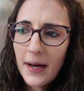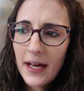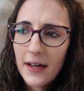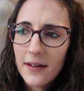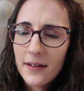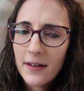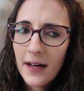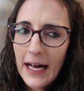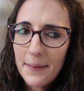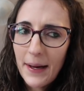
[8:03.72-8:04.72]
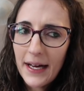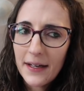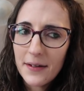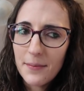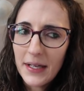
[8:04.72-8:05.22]
my
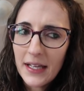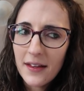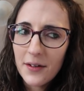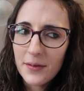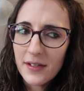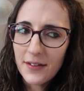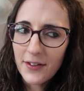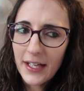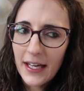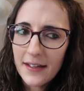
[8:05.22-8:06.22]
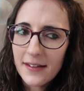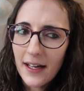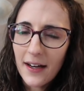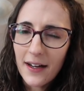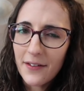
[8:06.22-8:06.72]
iPad mini though was a different case
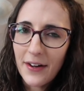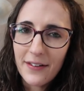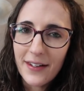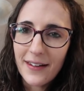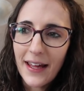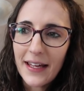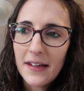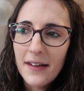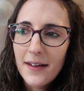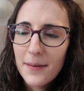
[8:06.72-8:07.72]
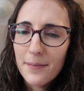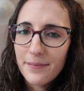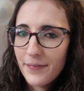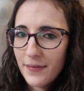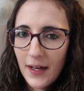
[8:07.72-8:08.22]
that I found at like
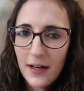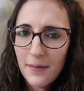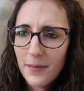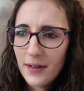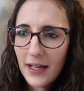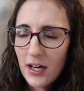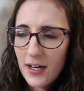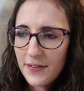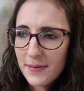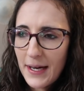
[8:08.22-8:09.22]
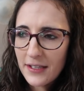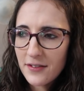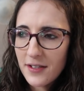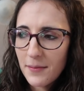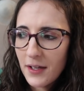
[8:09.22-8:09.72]
Office
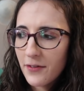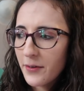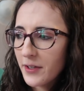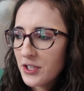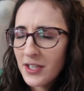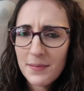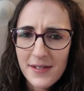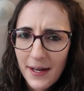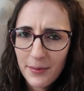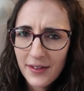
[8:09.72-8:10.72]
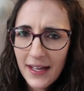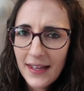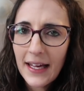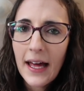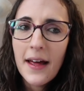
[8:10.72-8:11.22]
Max or something for really cheap, Staples I
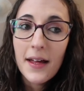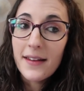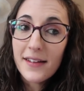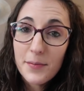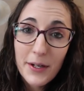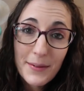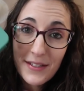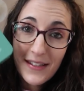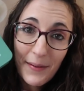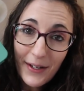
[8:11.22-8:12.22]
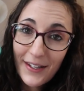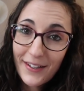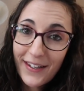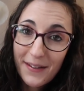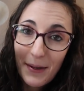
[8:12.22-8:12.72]
think. This is pretty much the same
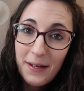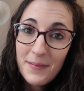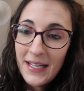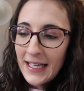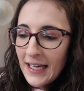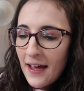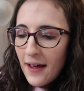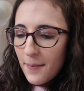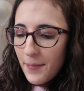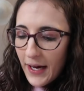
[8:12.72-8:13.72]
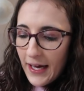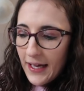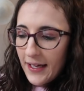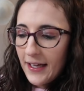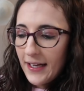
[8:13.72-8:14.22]
color as my mini,
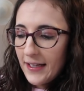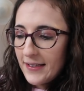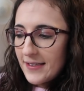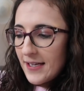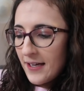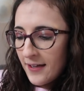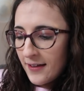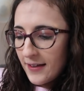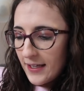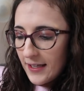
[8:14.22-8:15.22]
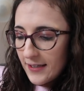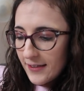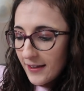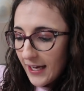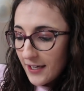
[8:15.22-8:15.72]
but it is the
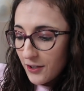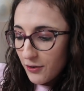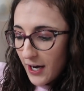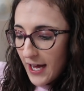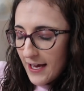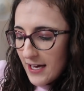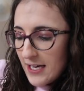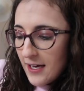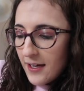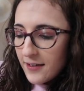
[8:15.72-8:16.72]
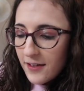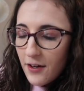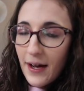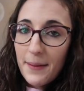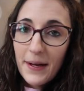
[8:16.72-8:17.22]
slate gray.
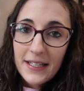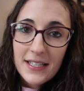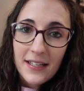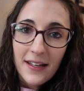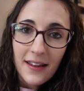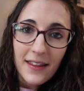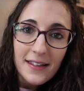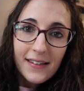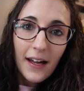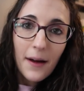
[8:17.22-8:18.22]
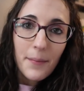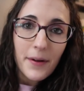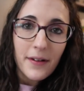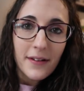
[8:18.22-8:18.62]
So I picked this up.